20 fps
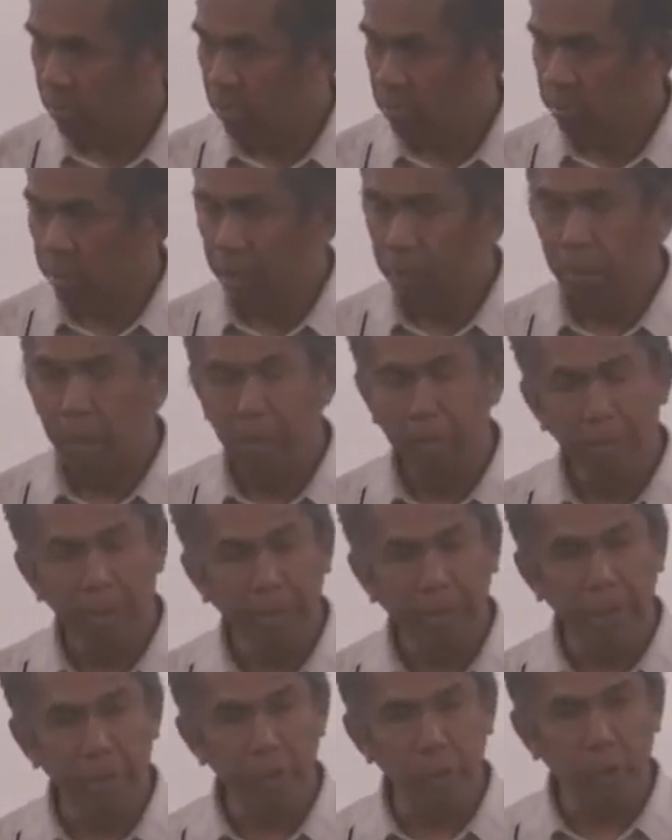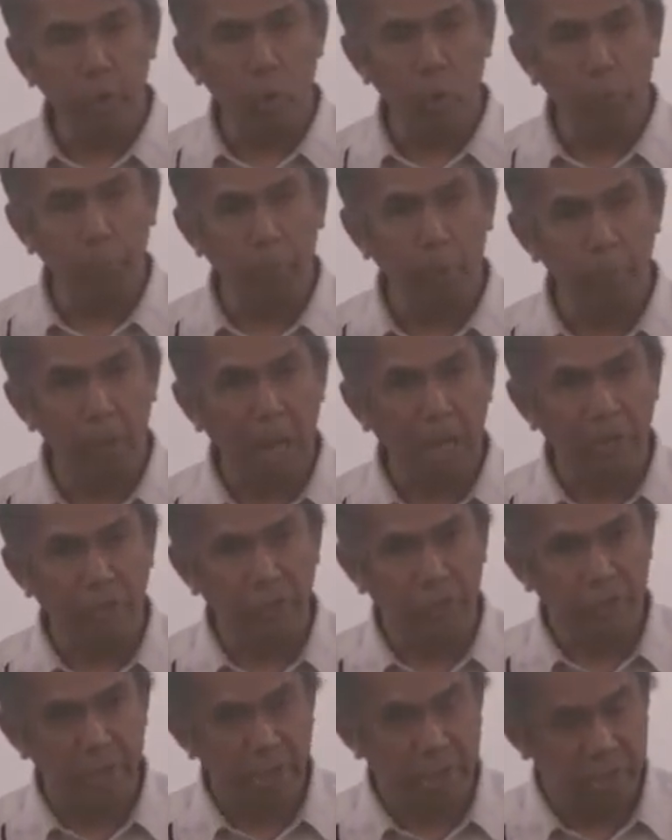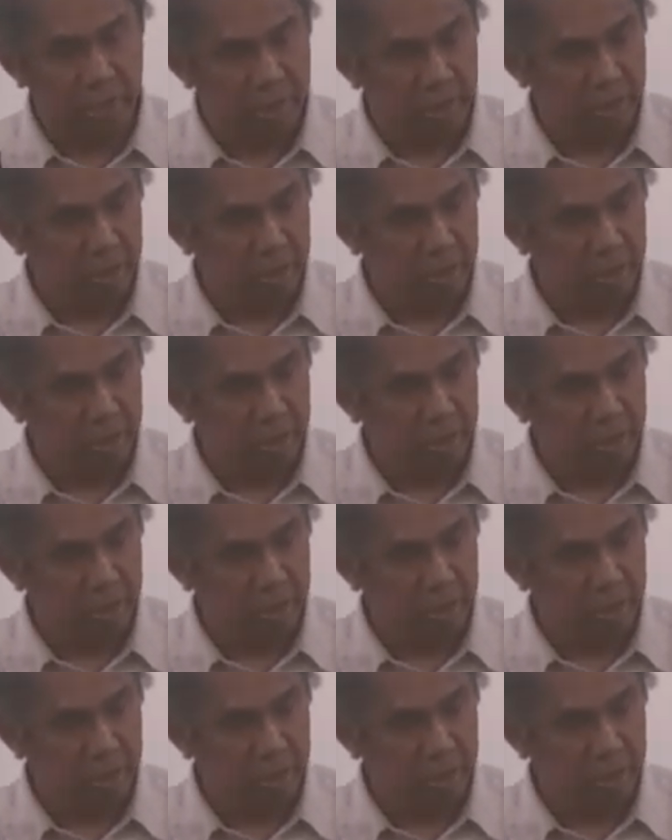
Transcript: They remember their score from last year.